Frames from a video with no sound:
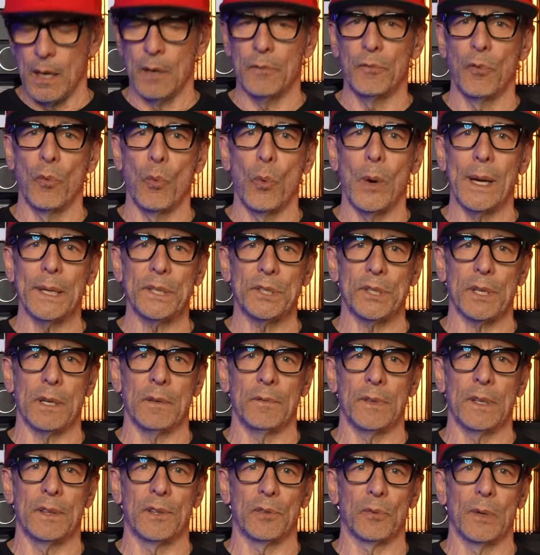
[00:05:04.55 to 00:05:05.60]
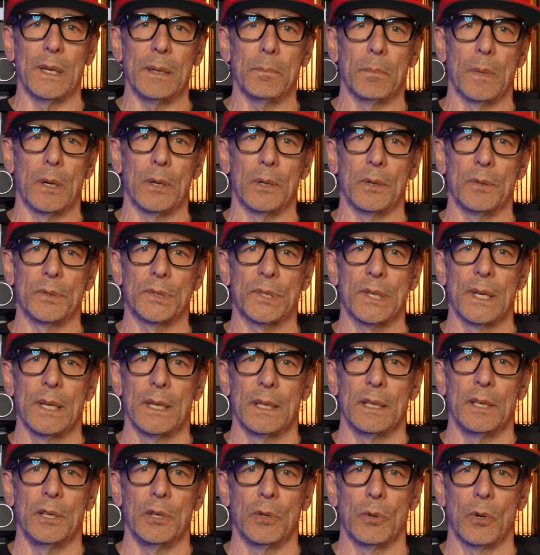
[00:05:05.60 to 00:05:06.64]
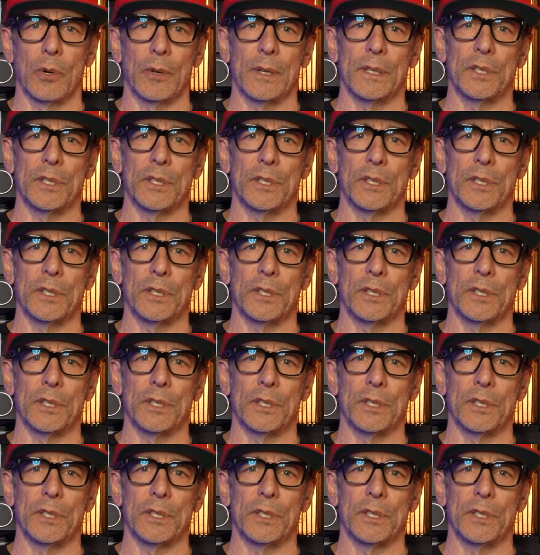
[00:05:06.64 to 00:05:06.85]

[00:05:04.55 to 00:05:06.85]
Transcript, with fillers: of which of the three modes you are